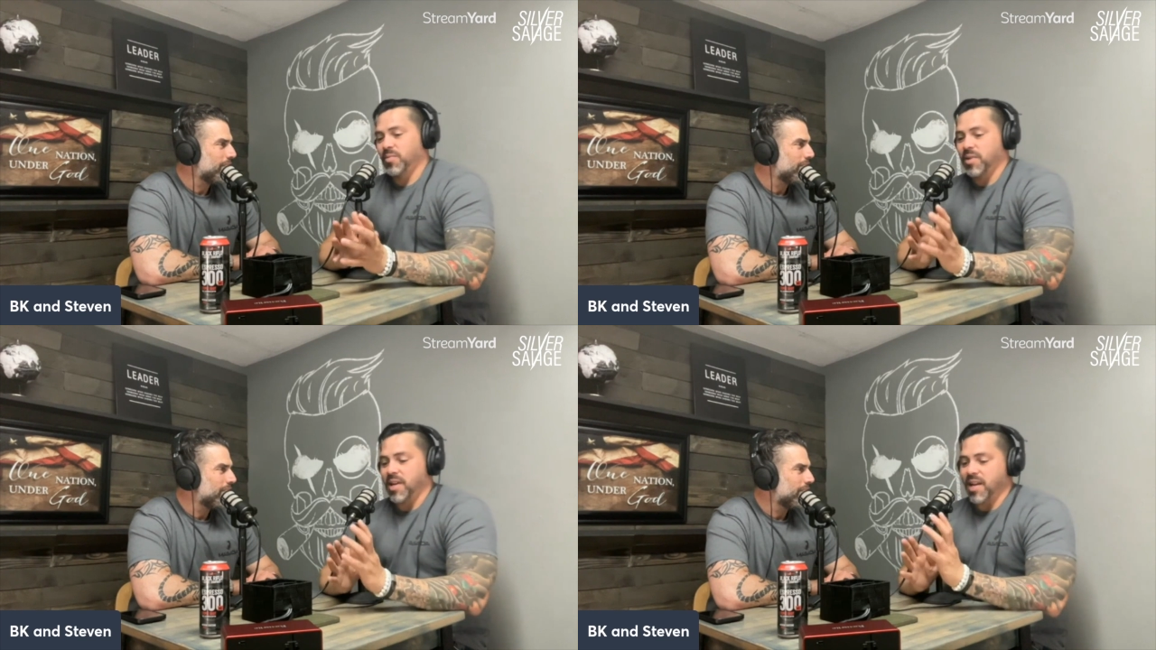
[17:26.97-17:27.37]

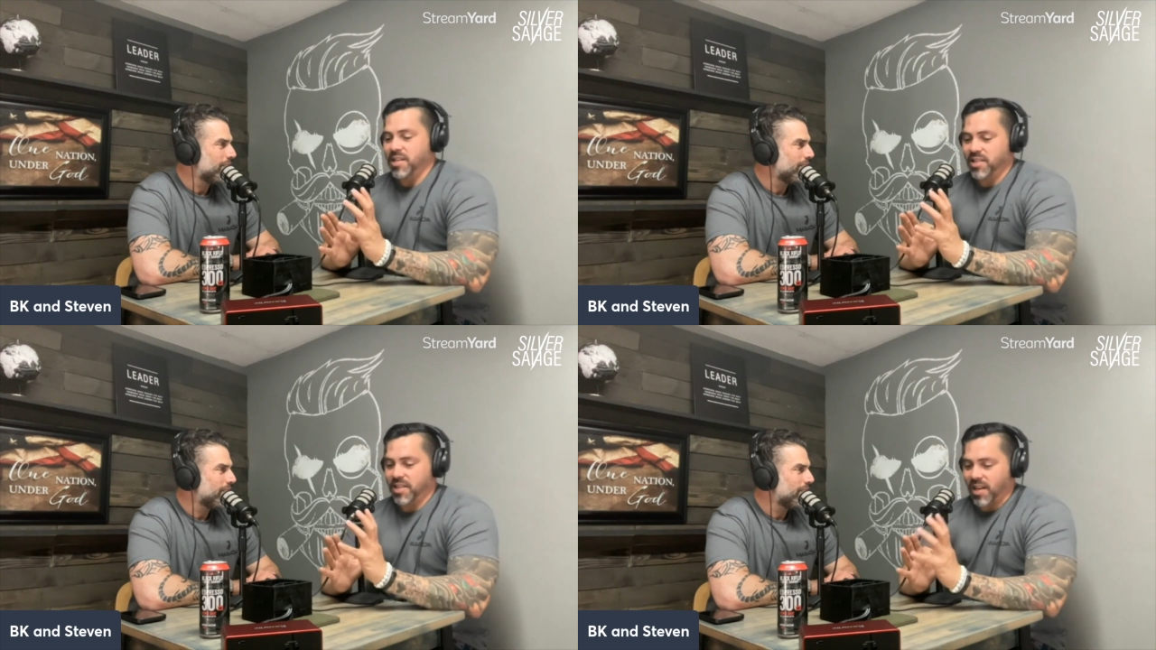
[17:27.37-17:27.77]
Speaker 1: where I can
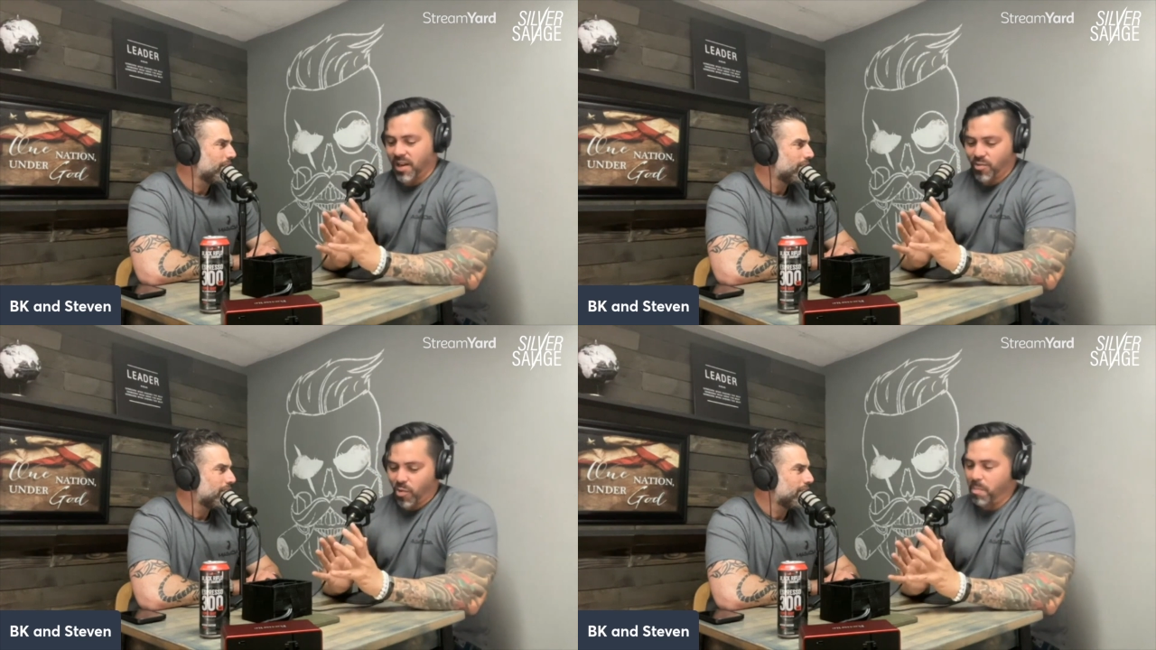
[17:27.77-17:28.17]
just get
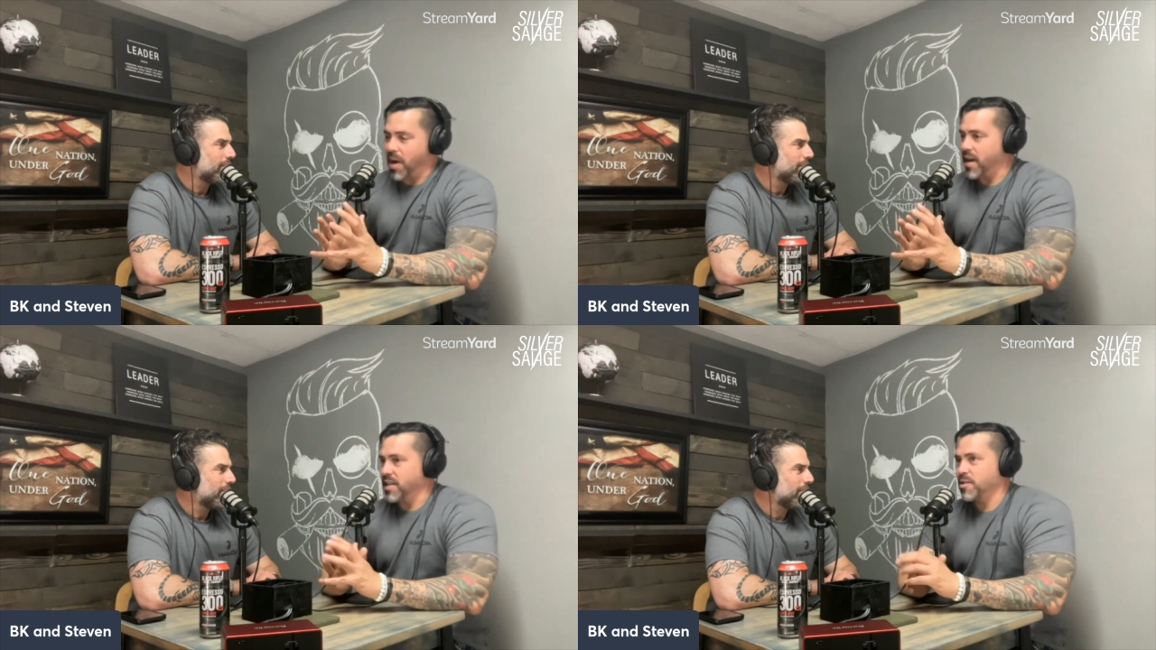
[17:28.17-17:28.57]
like a
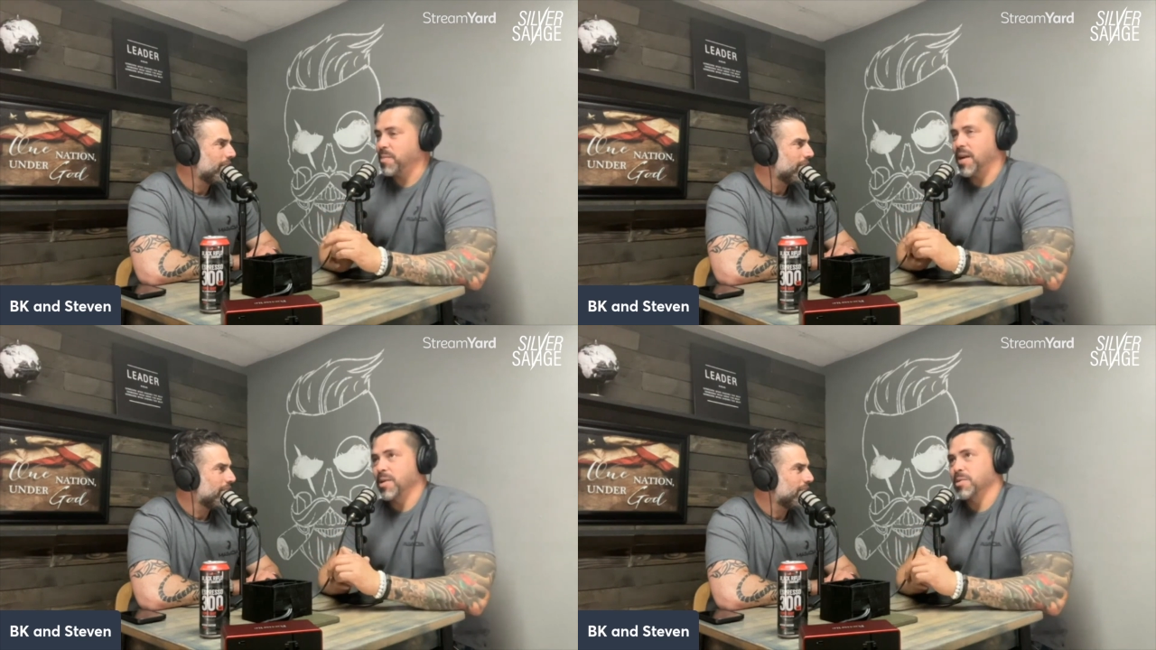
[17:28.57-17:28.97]
robotic
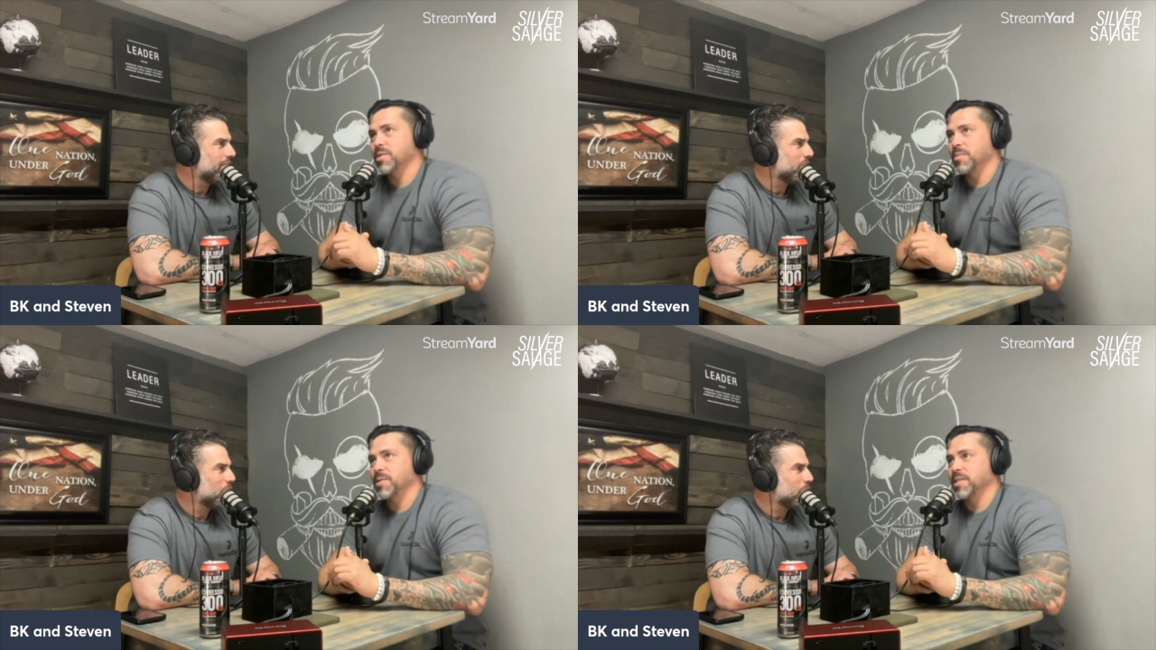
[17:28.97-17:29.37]
spine or
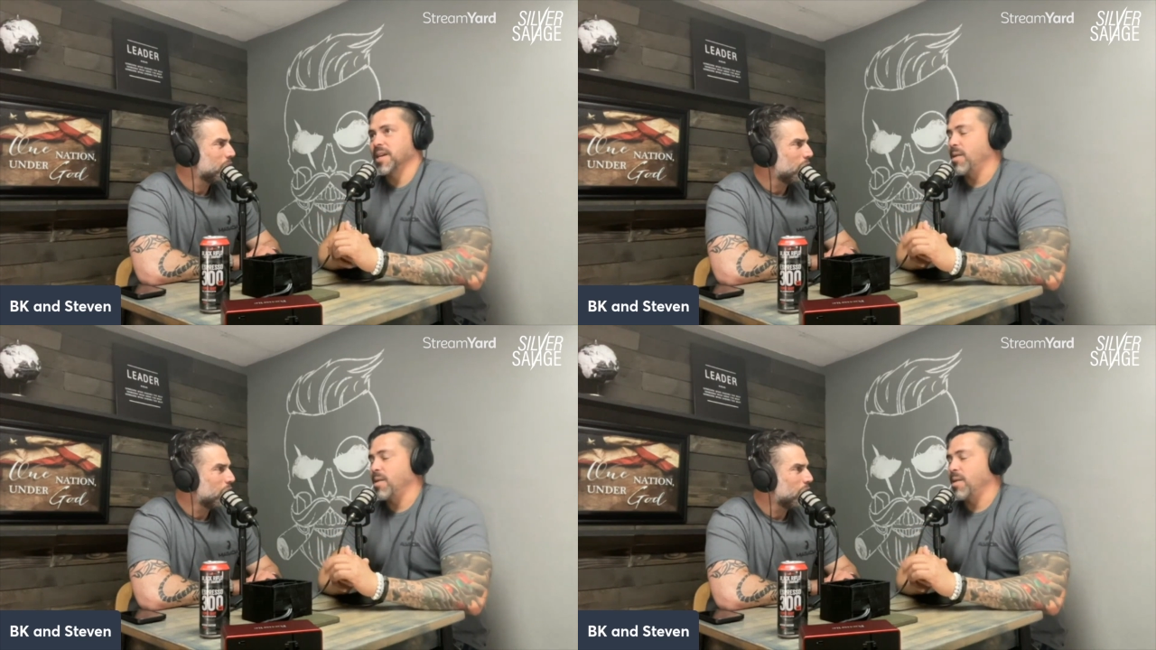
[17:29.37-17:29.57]
something like that.